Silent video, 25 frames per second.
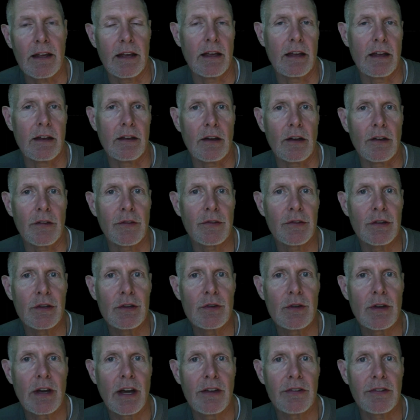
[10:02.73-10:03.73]
and I'll see
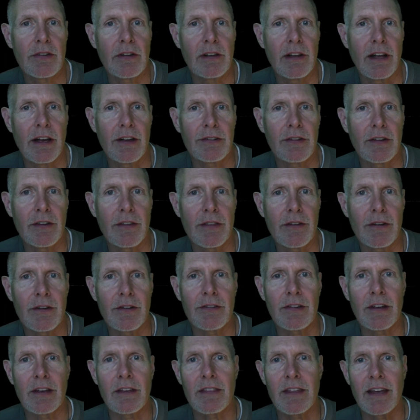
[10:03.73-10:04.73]
you guys in class on
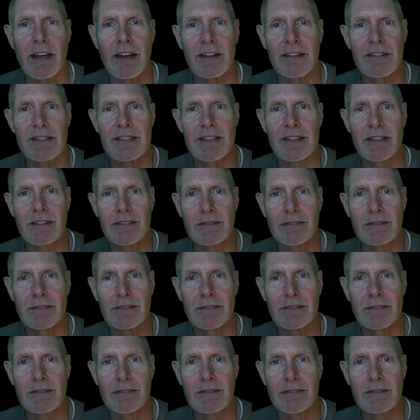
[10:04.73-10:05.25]
Thursday. Thanks.